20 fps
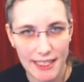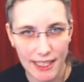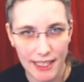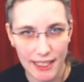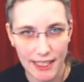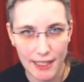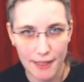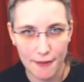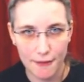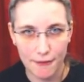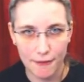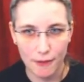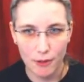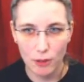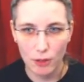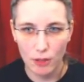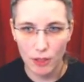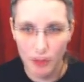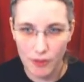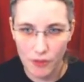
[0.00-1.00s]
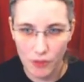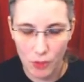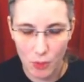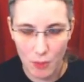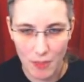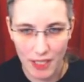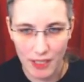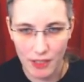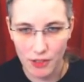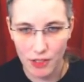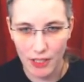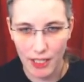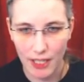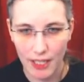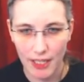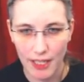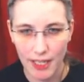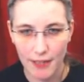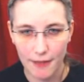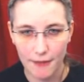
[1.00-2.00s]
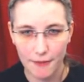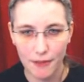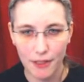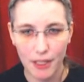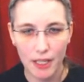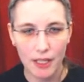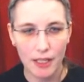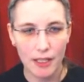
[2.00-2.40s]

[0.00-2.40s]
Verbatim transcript: I have learned so much. I have